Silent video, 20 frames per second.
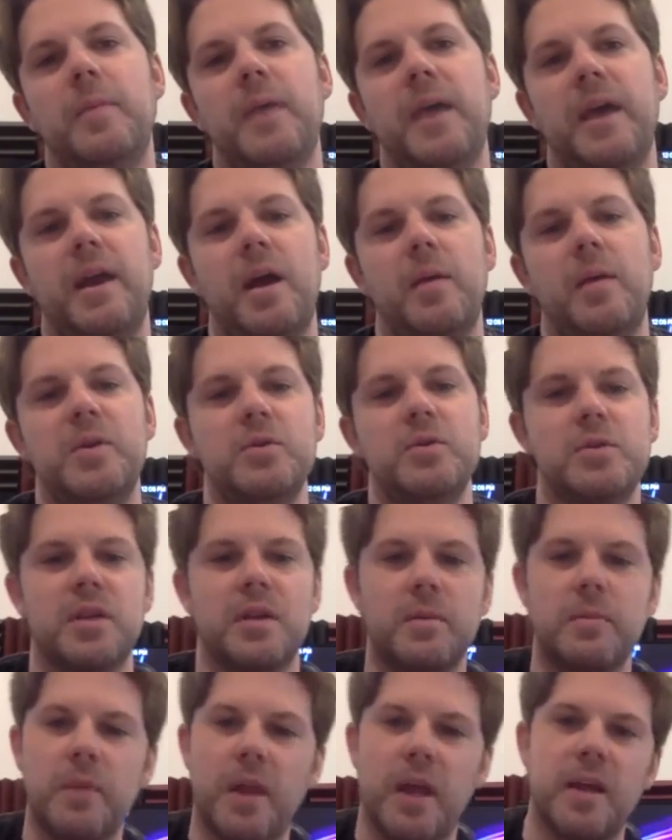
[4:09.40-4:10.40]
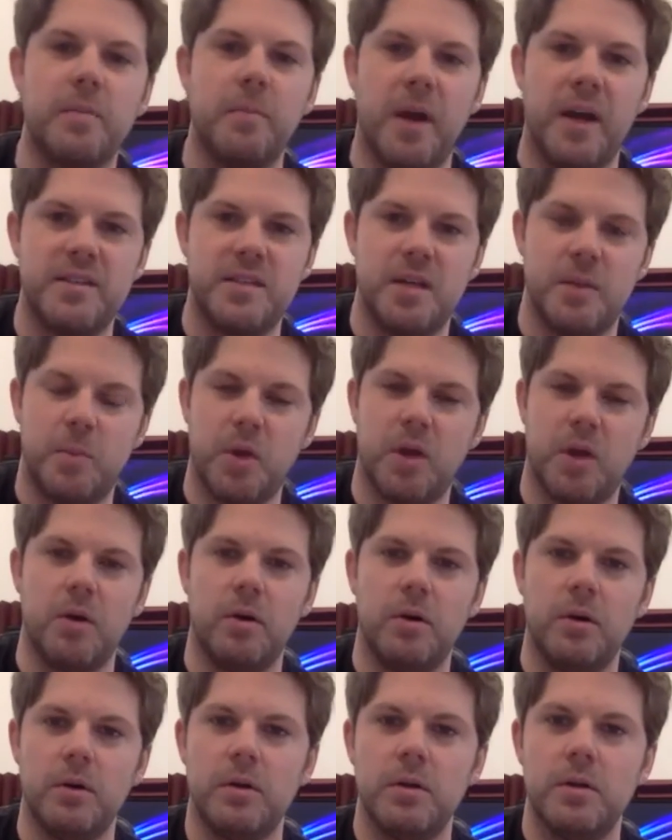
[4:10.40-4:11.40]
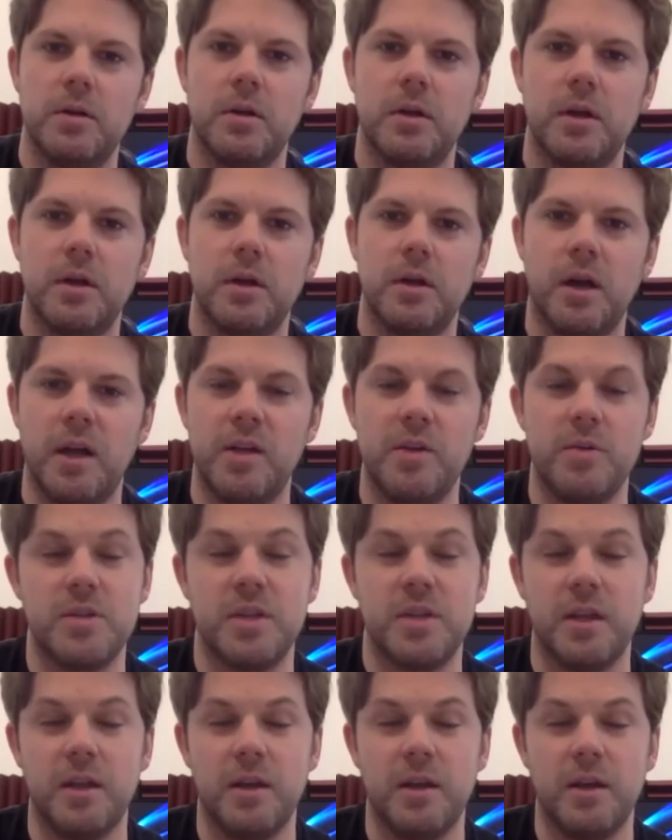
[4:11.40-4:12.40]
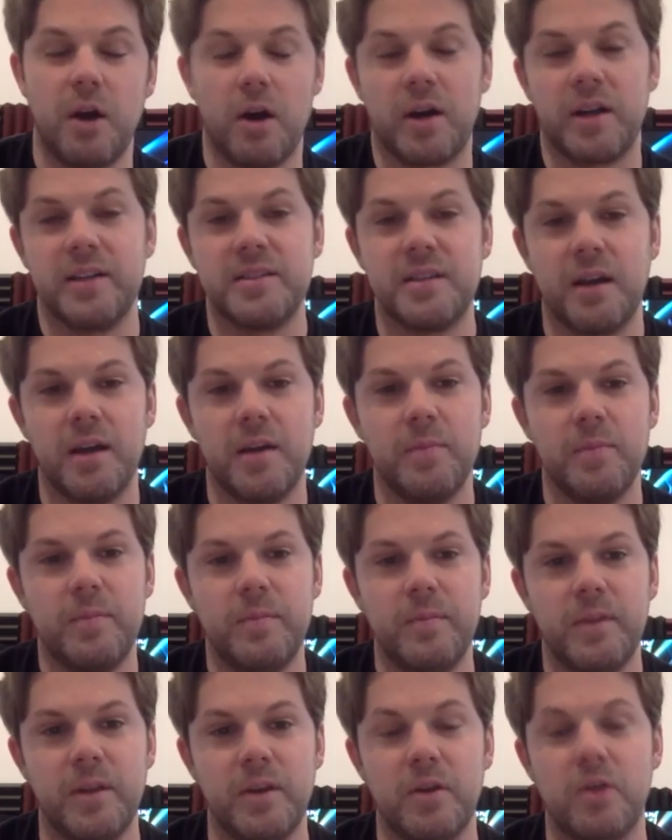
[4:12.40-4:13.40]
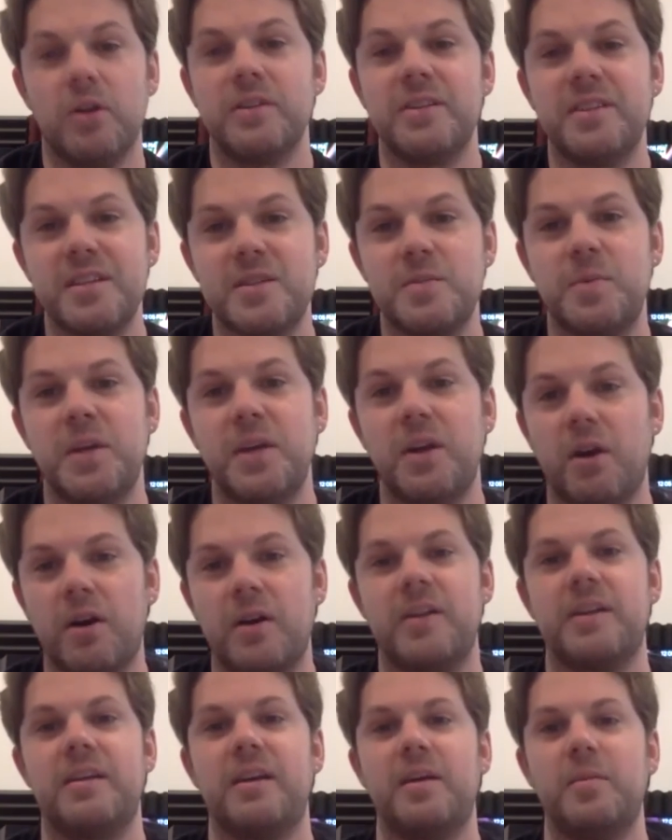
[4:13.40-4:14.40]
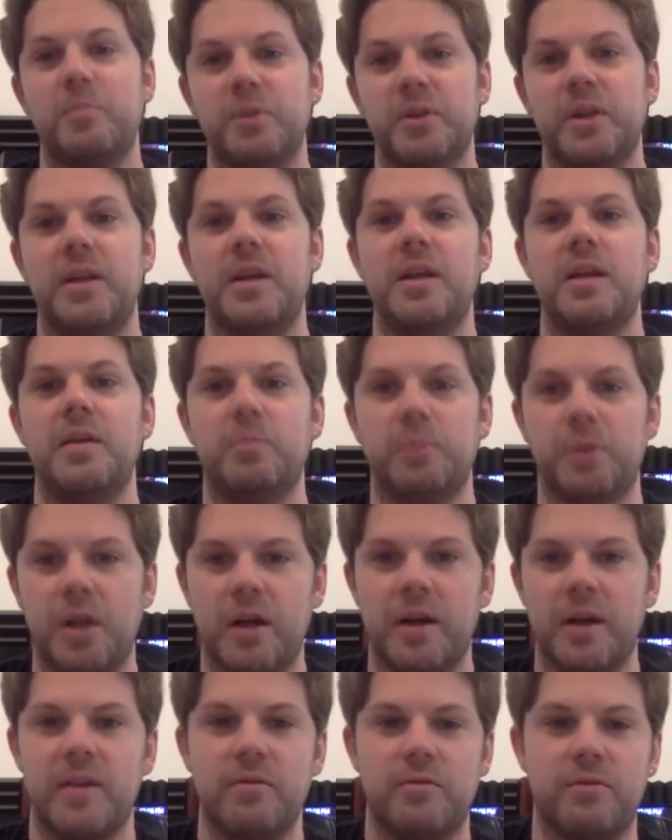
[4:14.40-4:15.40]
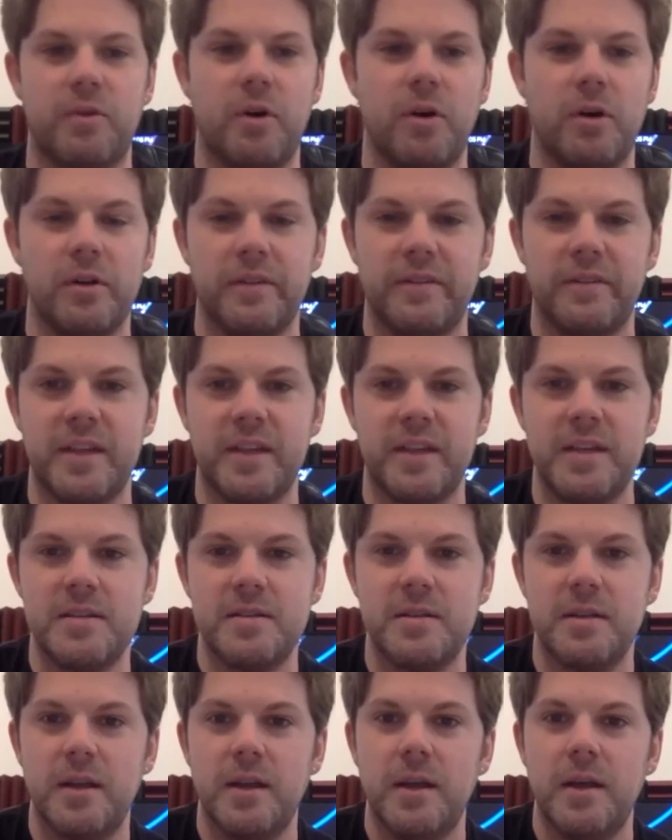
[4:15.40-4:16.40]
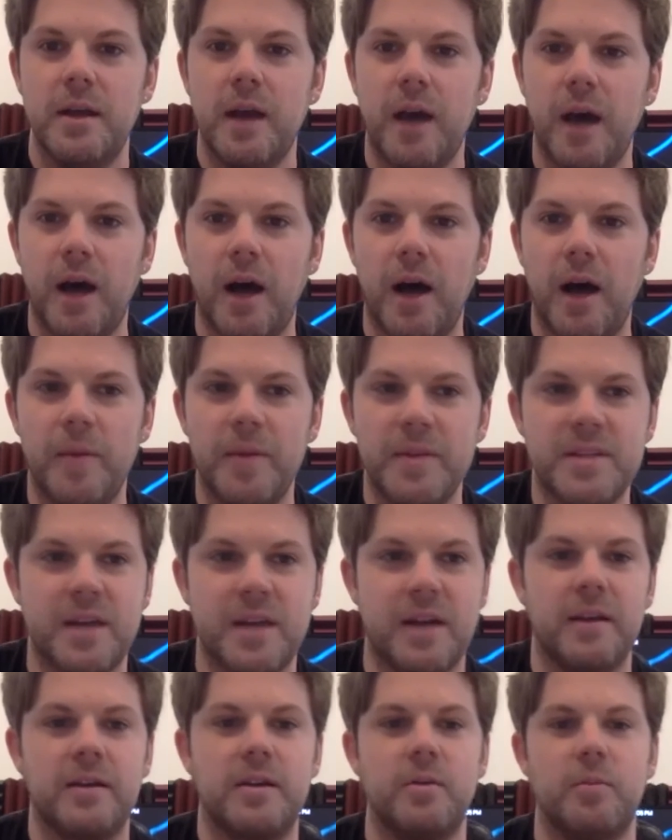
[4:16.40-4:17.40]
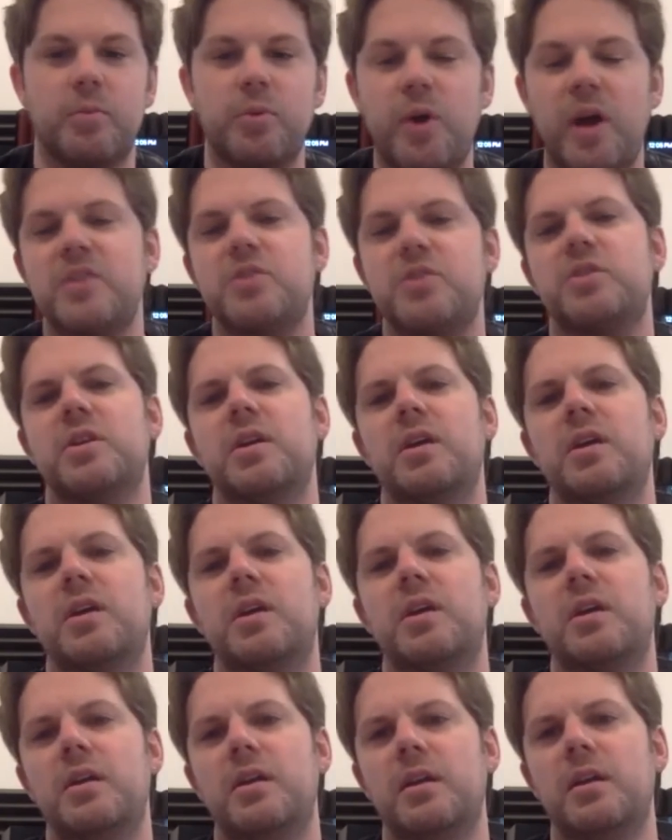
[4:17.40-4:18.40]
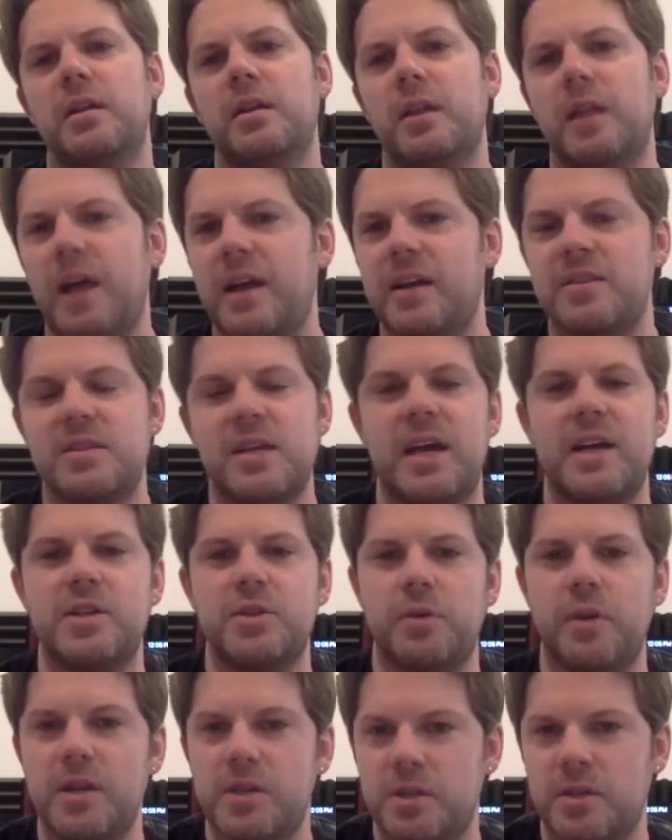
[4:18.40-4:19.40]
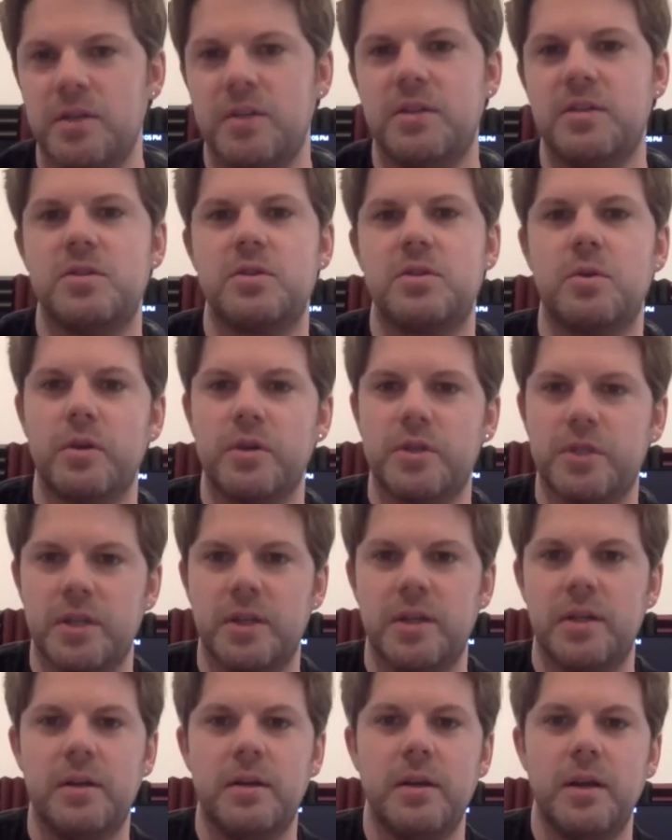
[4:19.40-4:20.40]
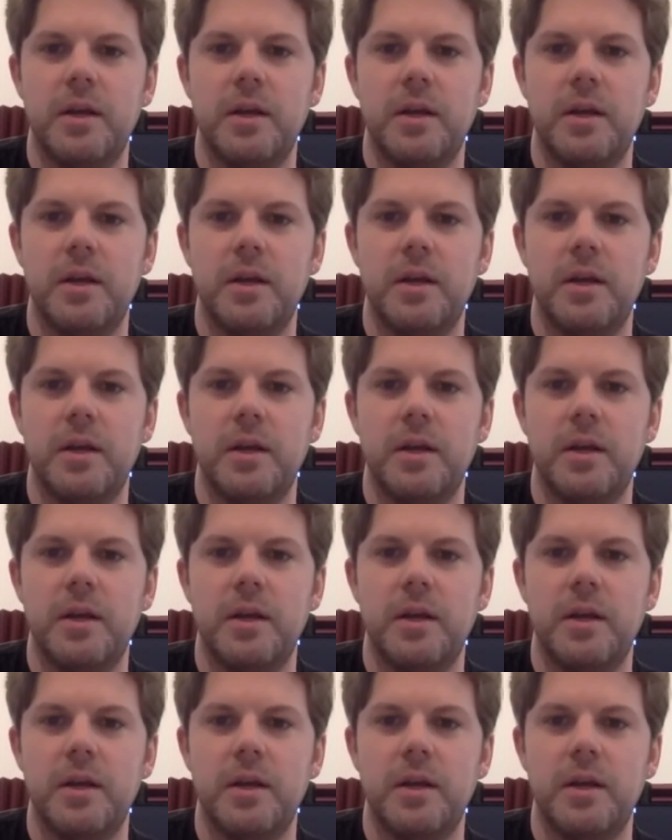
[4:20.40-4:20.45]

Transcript: And I'm using like my typical. I use the Neural DSP Archetype Pliny plugin for all of these. It's got compression and a lot of saturation and distortion,